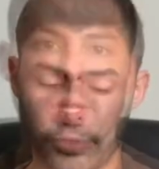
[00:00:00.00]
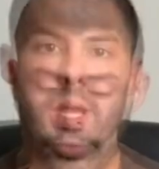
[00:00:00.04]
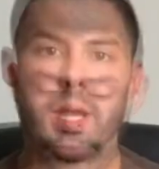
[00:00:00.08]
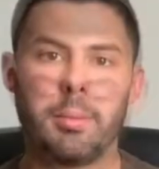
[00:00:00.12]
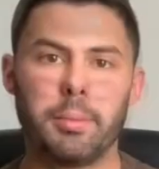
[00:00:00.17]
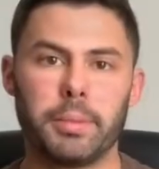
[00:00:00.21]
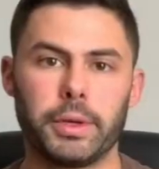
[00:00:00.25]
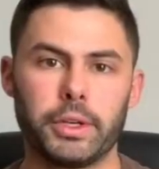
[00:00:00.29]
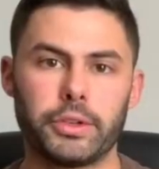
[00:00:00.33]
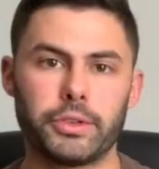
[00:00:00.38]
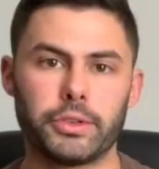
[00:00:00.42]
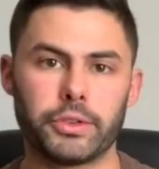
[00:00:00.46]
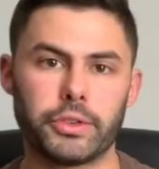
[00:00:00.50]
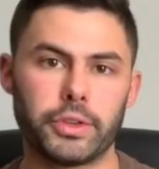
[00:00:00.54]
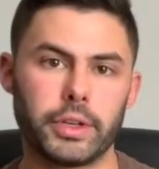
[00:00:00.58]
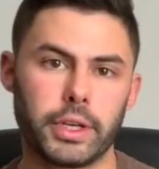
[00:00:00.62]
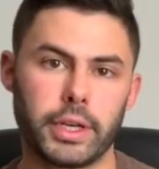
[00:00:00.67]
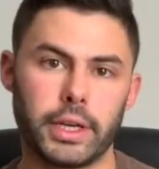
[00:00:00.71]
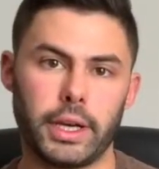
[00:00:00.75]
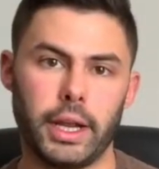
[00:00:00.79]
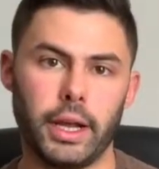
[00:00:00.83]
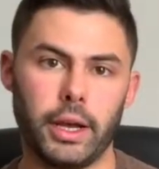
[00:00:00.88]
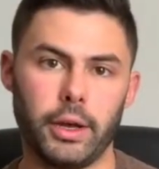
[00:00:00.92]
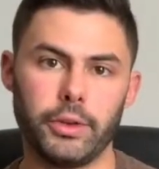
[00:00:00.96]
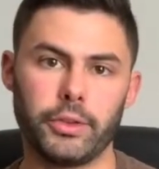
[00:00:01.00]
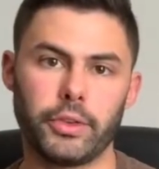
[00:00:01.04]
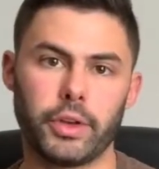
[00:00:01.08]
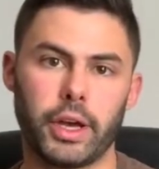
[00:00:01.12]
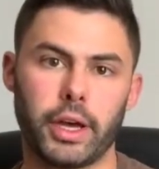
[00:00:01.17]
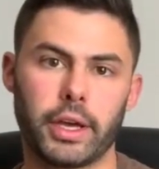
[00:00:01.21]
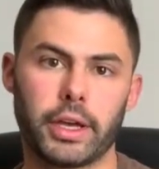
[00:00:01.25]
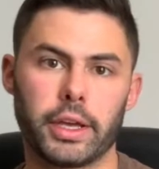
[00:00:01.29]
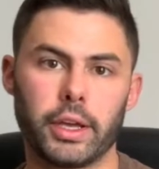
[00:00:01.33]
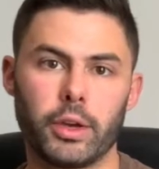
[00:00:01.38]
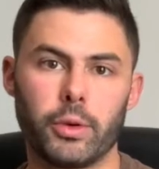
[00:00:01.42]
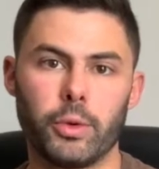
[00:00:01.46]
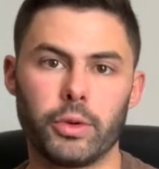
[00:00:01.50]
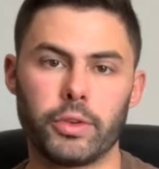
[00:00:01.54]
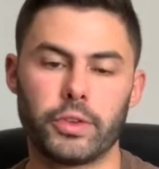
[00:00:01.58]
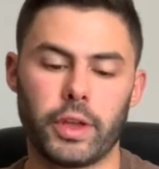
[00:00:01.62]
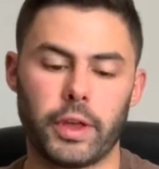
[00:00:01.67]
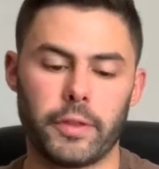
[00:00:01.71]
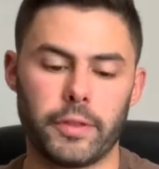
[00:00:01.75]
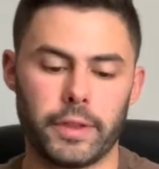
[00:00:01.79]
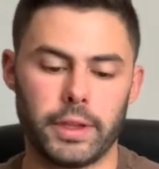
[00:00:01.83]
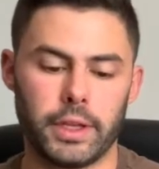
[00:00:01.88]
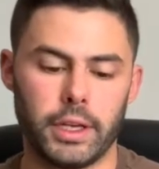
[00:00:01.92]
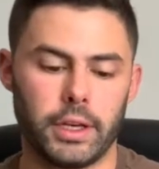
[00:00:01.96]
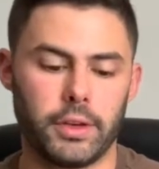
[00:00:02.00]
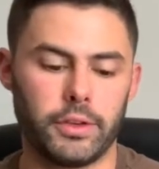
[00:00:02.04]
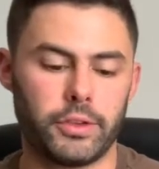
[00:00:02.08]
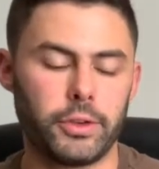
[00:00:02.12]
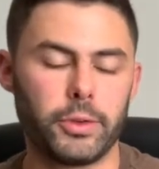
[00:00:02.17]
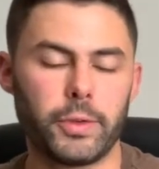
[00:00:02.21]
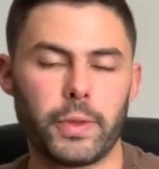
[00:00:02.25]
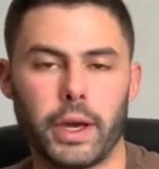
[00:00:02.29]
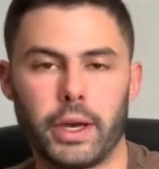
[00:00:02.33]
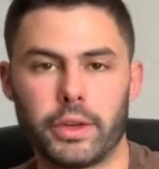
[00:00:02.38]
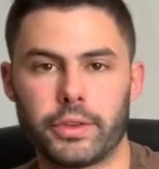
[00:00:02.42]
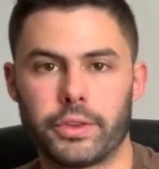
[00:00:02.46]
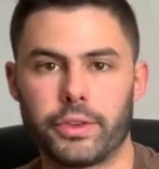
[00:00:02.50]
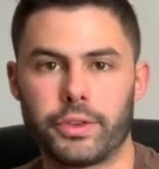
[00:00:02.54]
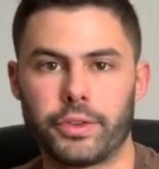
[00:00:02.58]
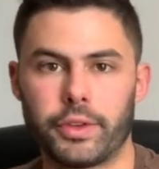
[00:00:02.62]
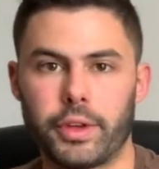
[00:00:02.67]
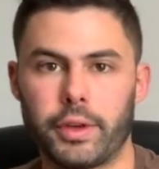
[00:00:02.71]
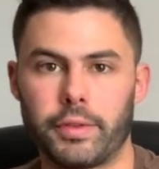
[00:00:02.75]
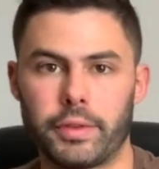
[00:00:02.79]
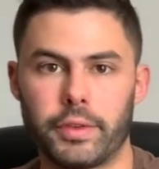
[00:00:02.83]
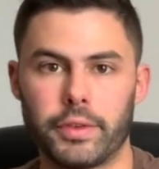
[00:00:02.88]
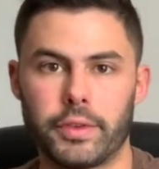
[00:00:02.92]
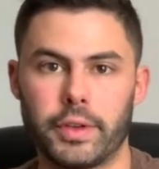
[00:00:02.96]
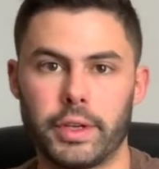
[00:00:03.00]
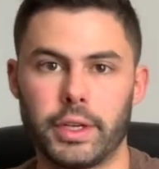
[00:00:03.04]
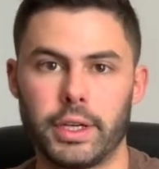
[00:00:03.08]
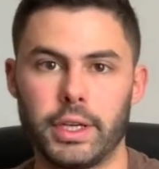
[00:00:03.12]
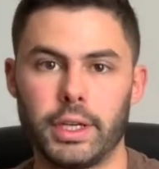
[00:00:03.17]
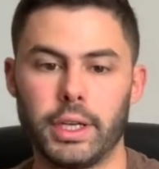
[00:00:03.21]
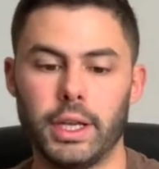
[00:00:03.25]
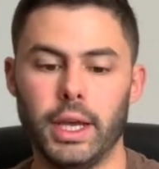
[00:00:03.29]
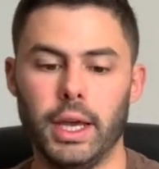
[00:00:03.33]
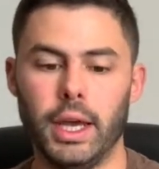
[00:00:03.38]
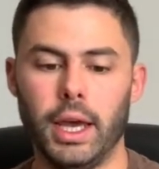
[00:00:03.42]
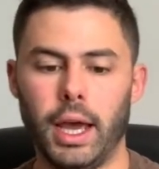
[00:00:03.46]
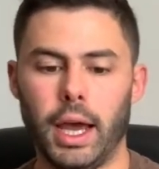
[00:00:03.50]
What got me interested in house hacking was at the end of 2017.